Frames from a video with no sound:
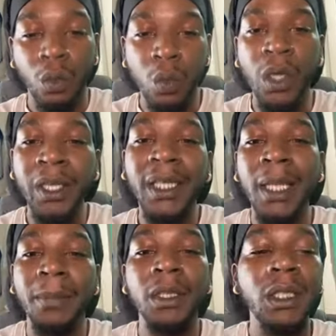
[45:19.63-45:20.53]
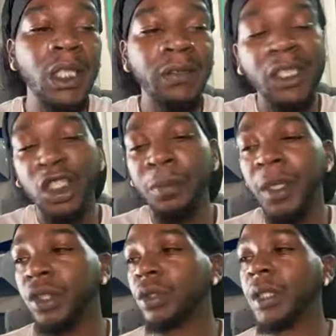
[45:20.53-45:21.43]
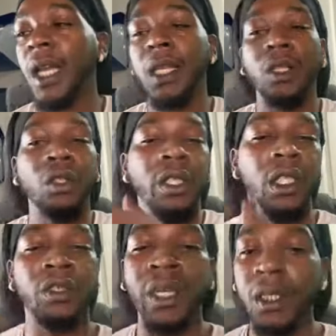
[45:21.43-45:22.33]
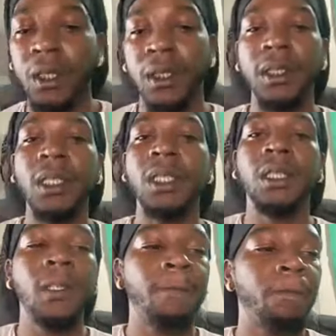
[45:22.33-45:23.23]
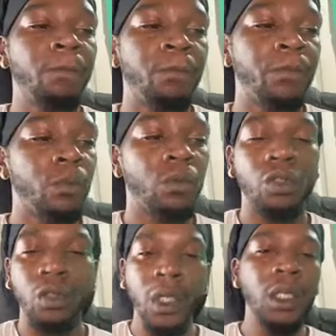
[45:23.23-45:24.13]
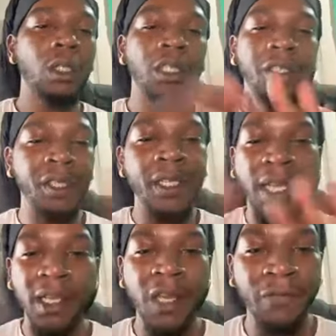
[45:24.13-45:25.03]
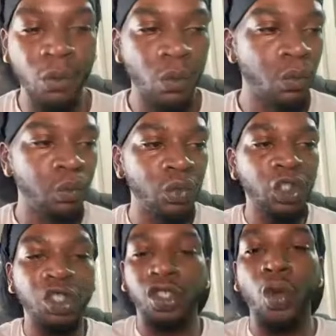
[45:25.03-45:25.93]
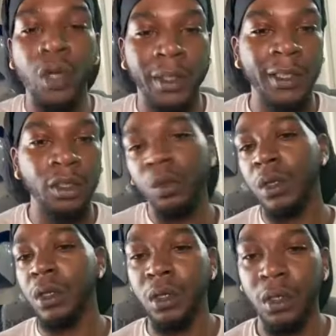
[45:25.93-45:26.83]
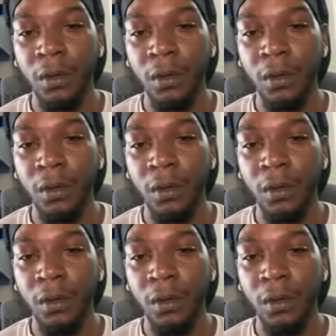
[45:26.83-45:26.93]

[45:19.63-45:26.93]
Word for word: what they believe their special talent or their greatness is, so they, they, they, they never show it to the world.